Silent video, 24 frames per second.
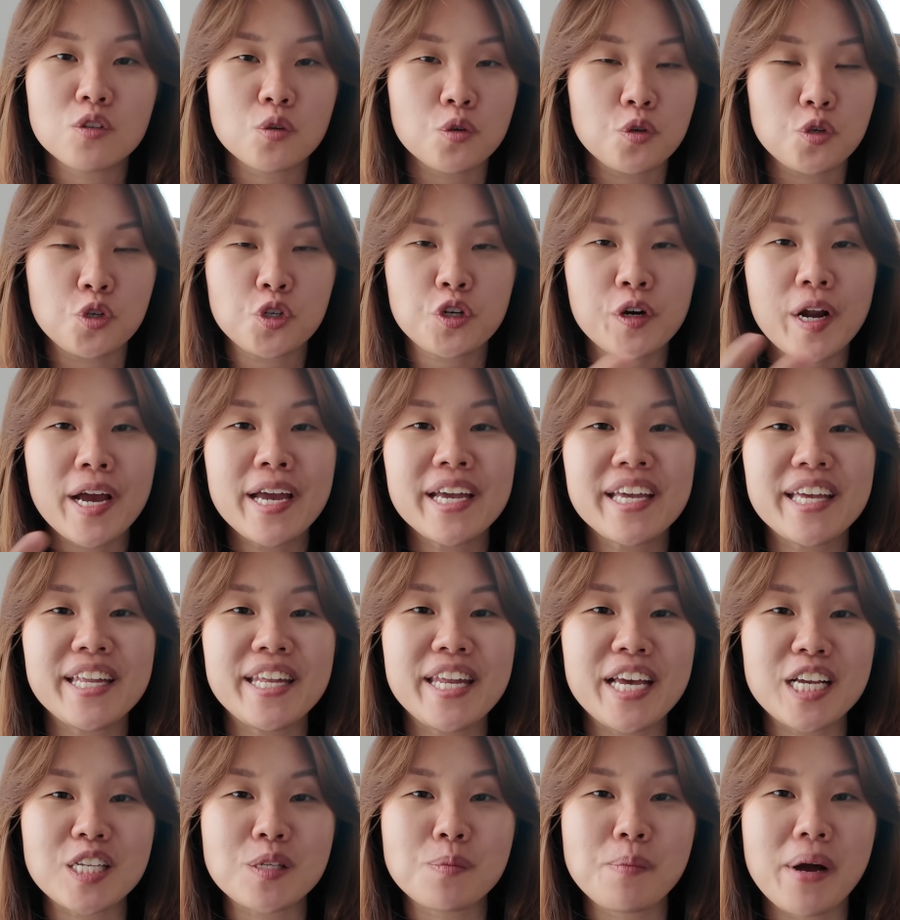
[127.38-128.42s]
so you try
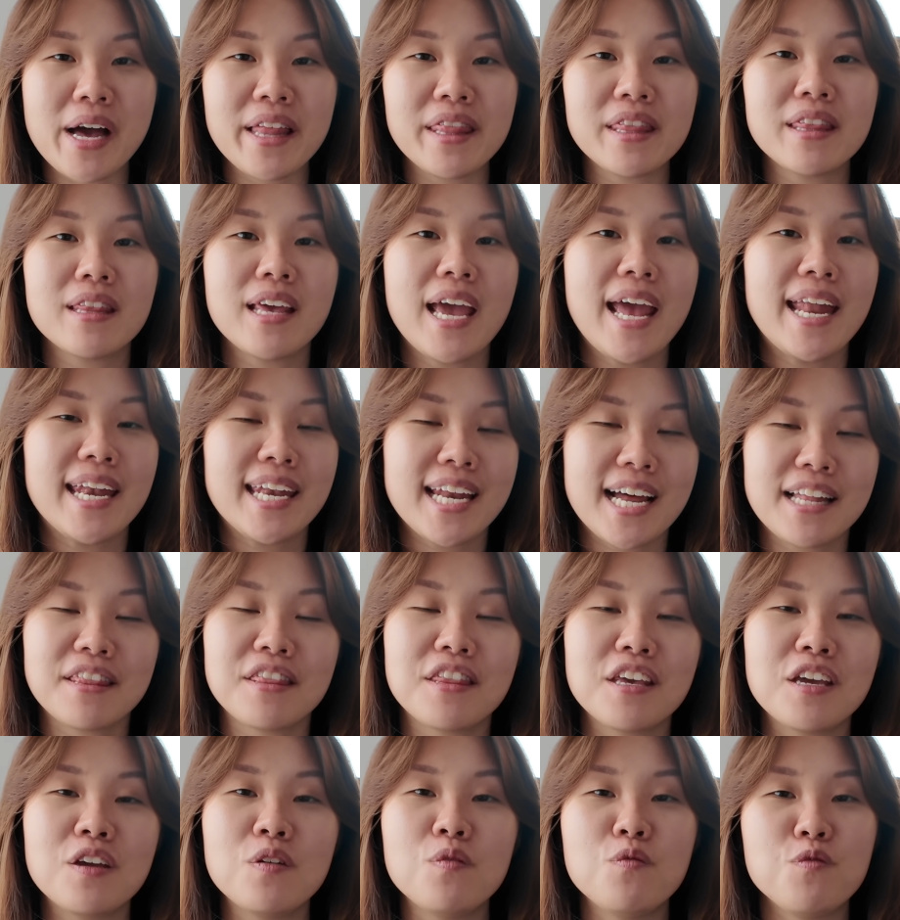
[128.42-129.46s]
again next month and
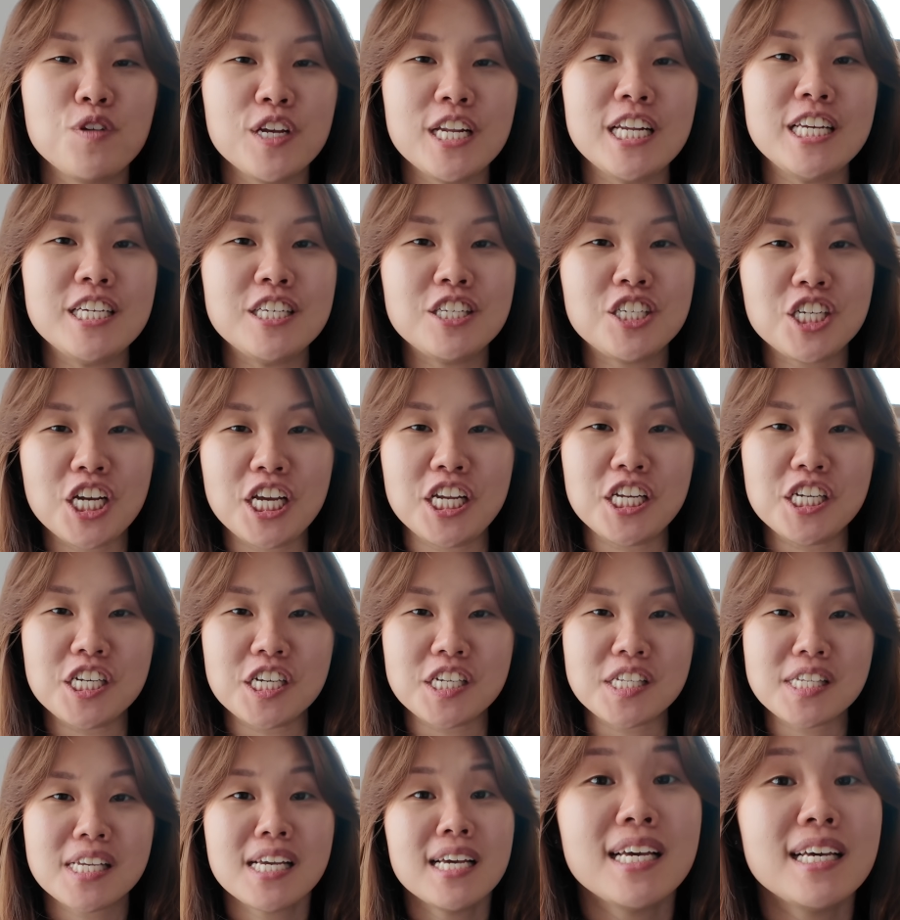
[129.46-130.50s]
nothing really
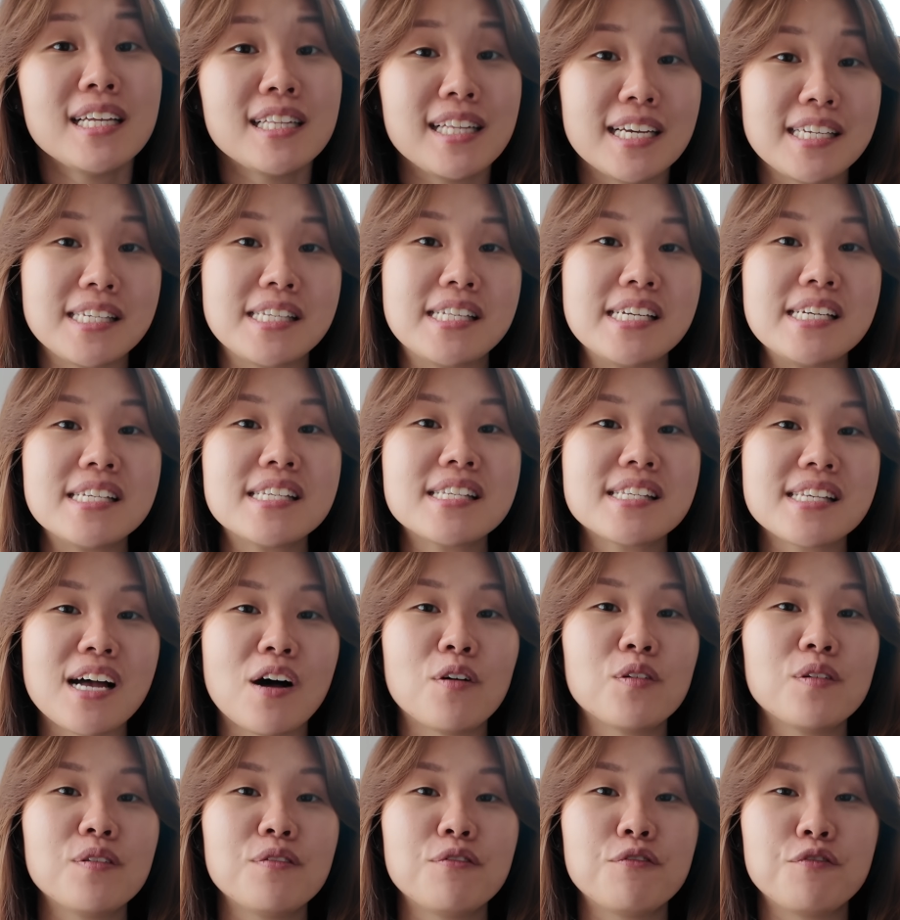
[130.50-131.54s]
changes. Does this
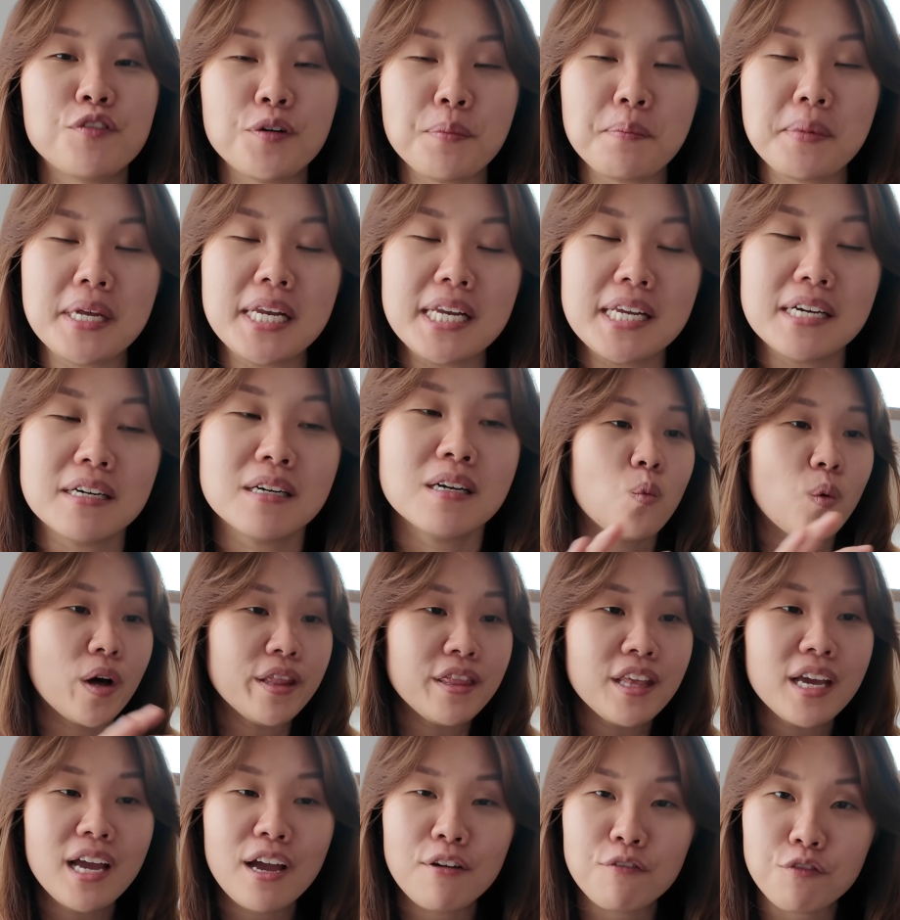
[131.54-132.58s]
sound familiar?
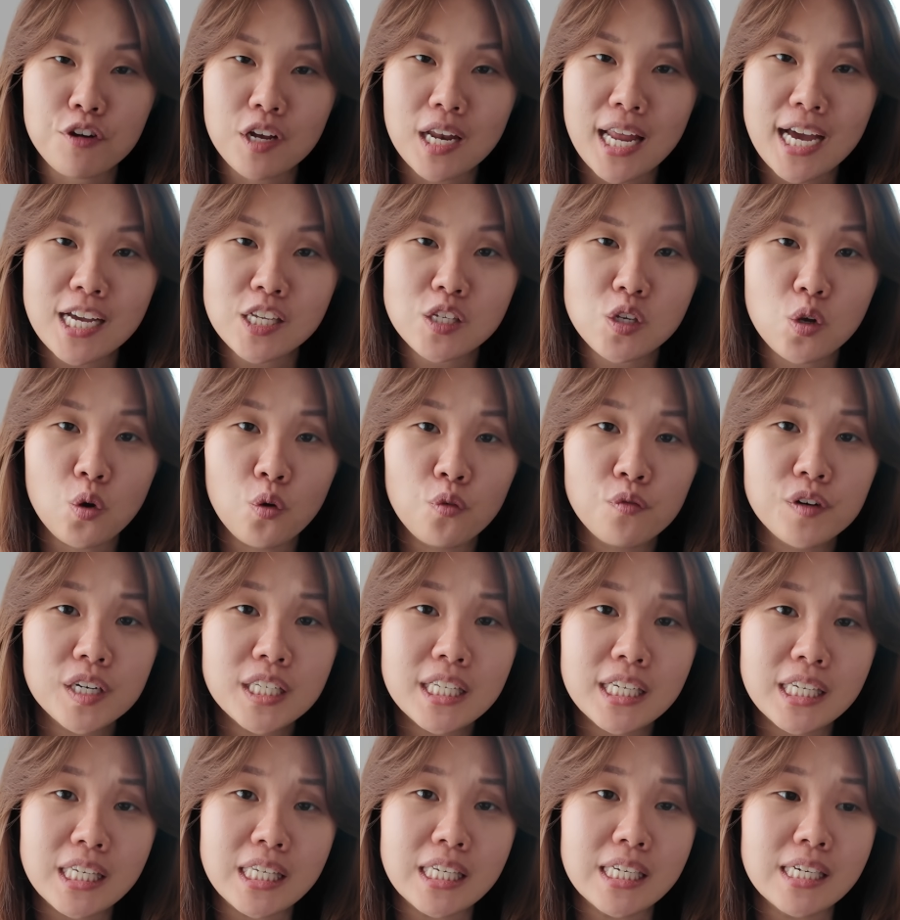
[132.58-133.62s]
One thing I've realized over
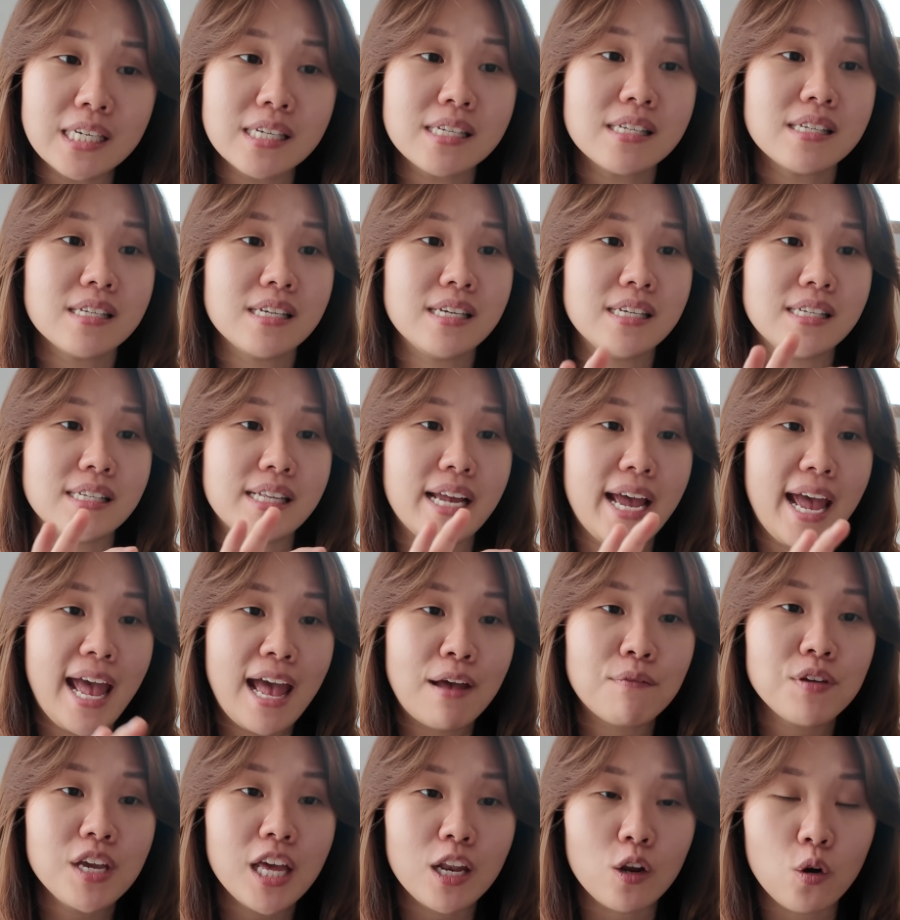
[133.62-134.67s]
the years is that
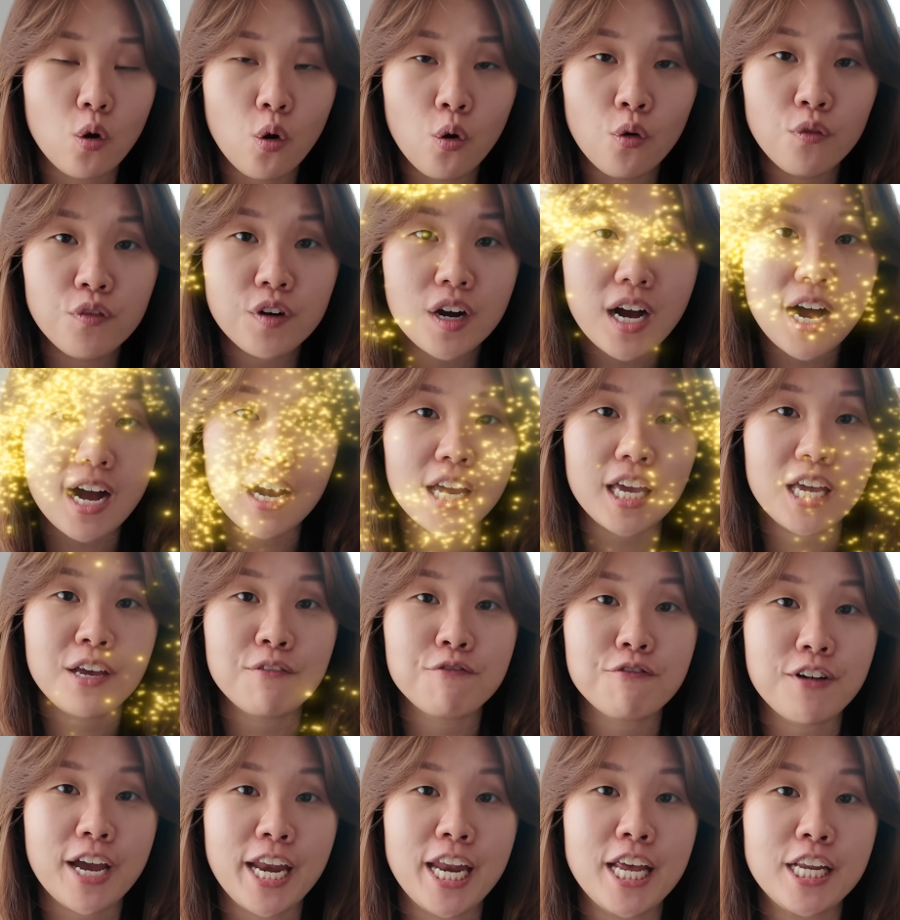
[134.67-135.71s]
having an
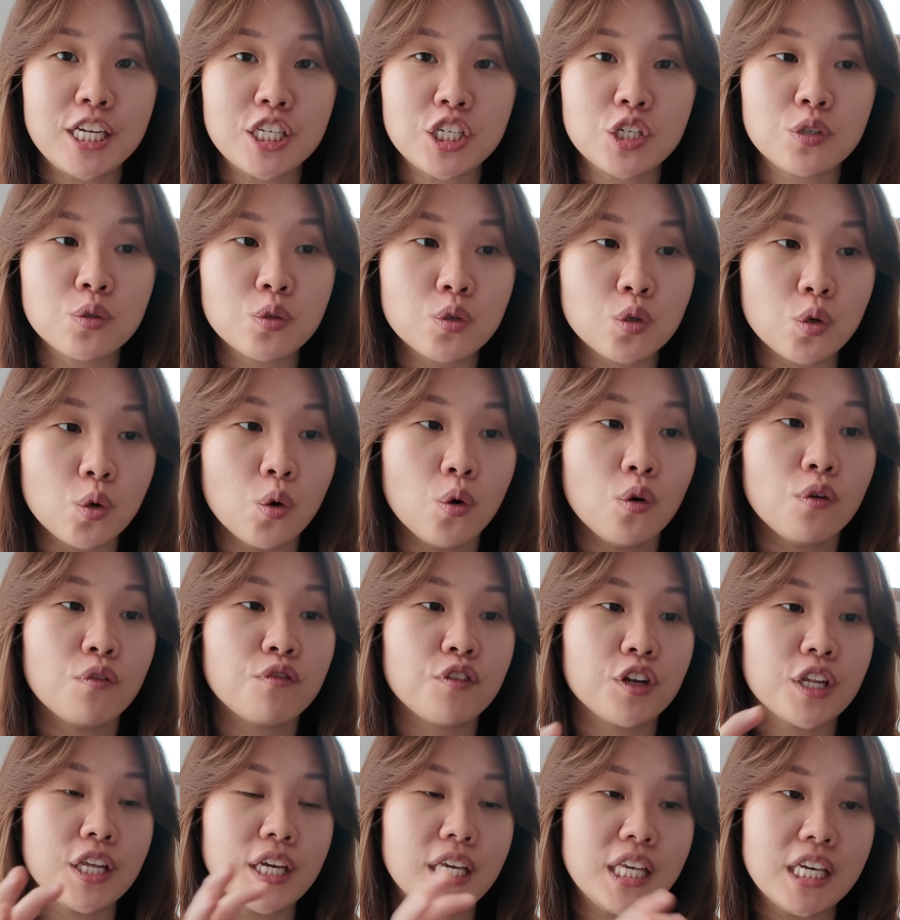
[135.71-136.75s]
overarching financial goal
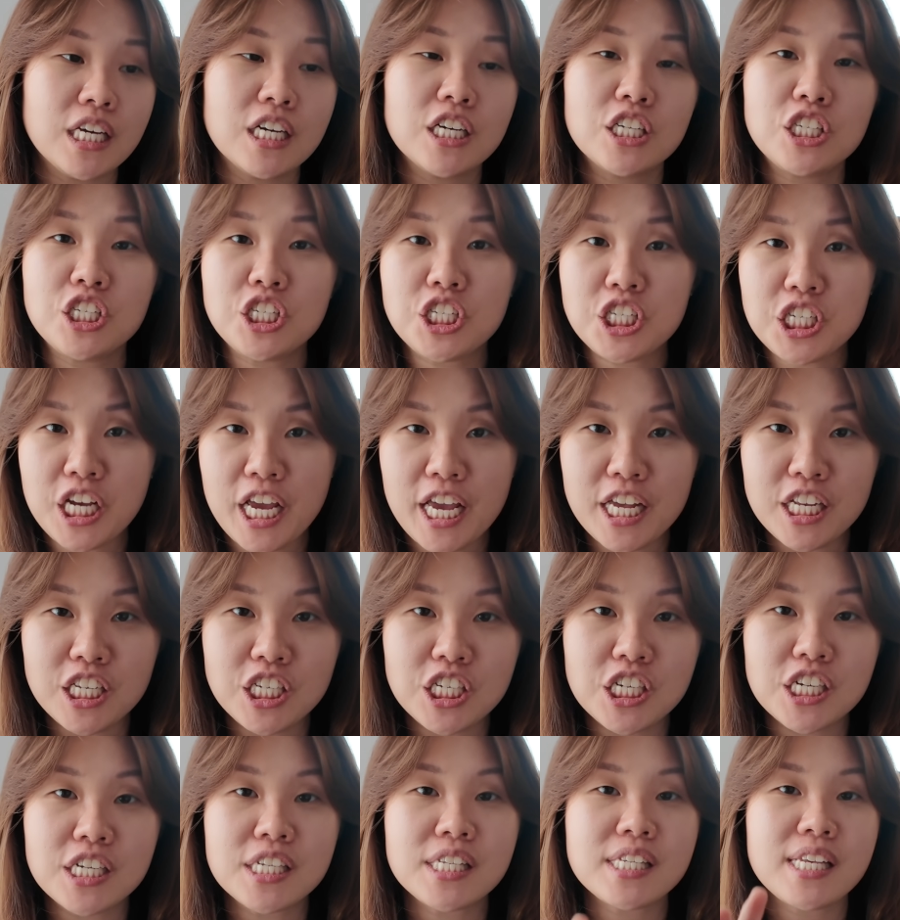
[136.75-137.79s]
for the year
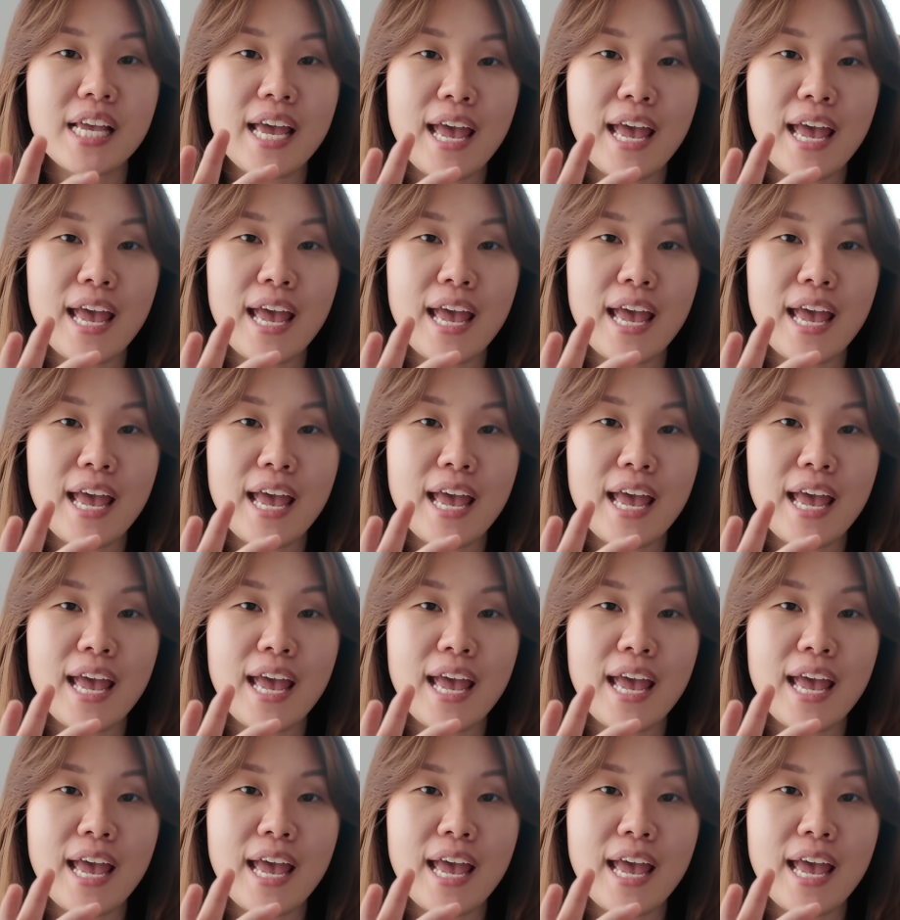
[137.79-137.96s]
changes